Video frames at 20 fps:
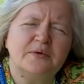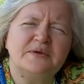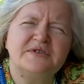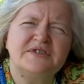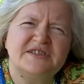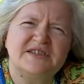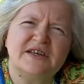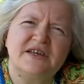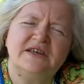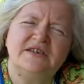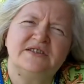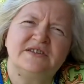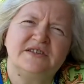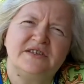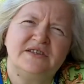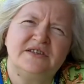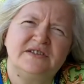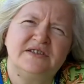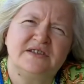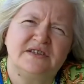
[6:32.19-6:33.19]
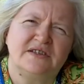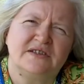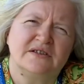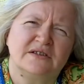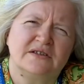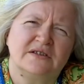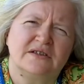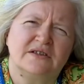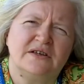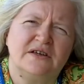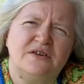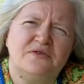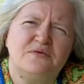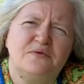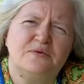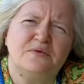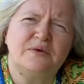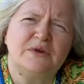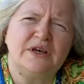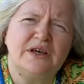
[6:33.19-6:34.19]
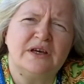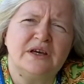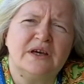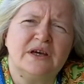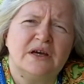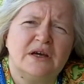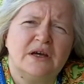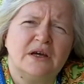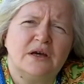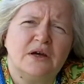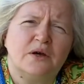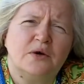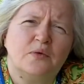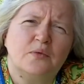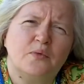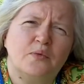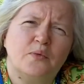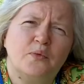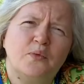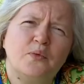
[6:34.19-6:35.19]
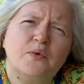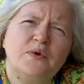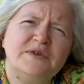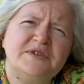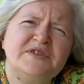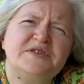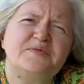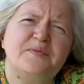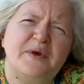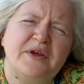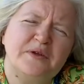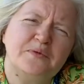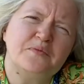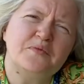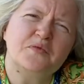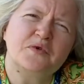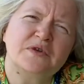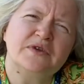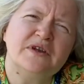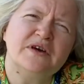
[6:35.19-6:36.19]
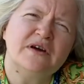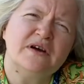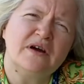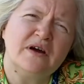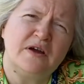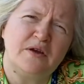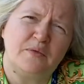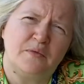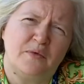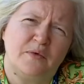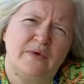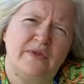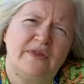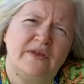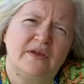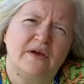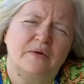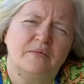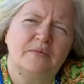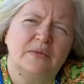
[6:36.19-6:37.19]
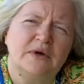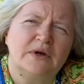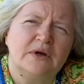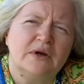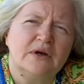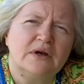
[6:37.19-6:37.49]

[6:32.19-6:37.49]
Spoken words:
would say it's easier if we would spend more time with them.